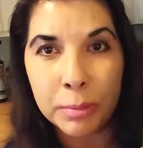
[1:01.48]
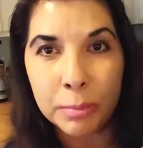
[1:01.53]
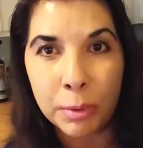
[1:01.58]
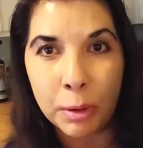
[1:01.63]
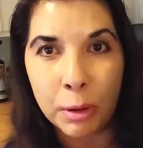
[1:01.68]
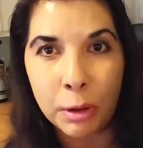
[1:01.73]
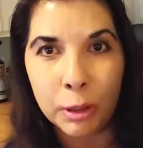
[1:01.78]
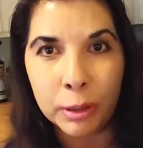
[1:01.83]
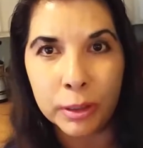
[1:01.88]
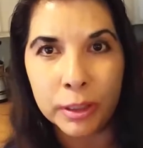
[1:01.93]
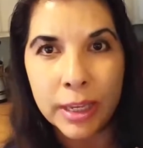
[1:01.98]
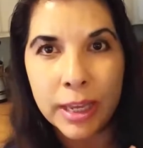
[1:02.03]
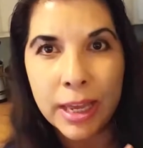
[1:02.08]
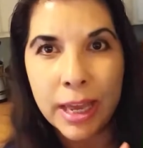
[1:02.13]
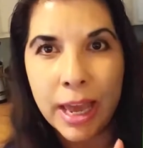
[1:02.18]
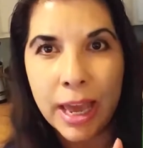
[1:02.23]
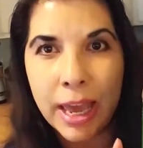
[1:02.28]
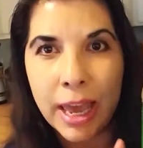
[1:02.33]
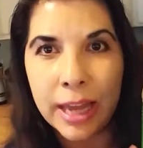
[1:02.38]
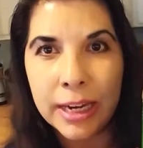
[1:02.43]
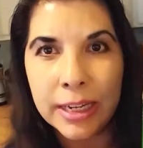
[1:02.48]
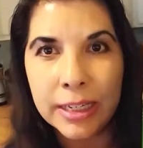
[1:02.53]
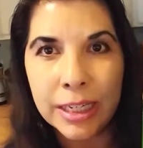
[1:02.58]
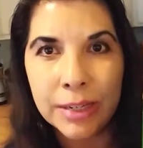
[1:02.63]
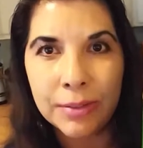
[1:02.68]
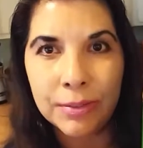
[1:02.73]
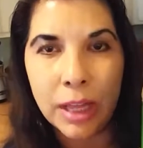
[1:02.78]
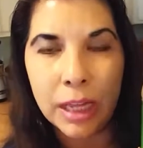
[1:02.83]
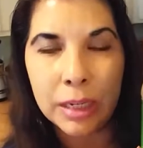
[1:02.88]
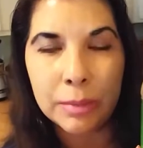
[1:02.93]
in bulk and
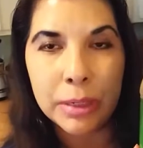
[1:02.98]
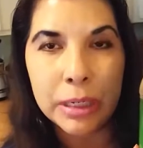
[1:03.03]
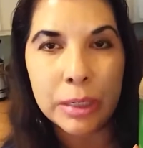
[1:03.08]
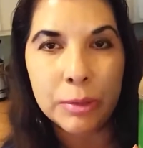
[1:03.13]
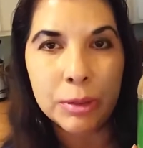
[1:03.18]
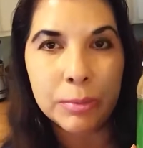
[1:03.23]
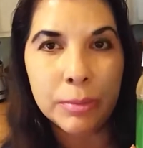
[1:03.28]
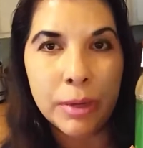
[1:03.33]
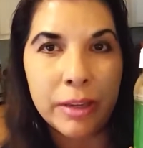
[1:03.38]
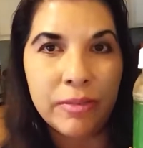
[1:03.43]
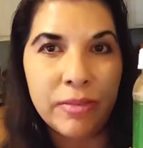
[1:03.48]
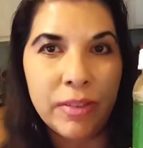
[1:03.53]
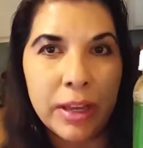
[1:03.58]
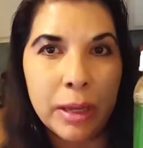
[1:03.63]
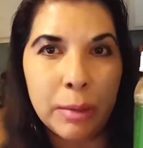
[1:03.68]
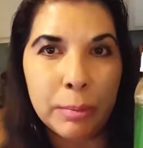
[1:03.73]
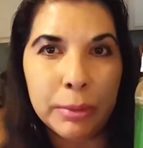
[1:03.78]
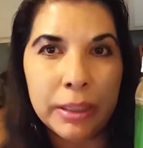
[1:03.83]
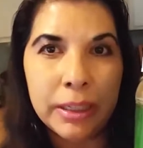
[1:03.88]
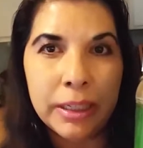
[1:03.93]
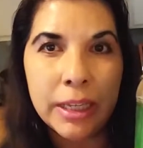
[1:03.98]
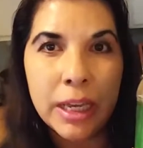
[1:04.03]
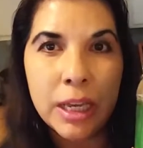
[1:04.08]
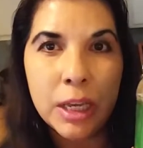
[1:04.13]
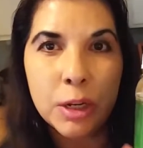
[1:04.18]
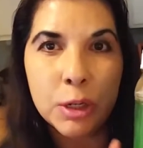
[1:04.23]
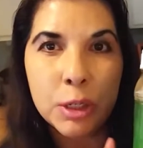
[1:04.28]
save a lot of money with my family.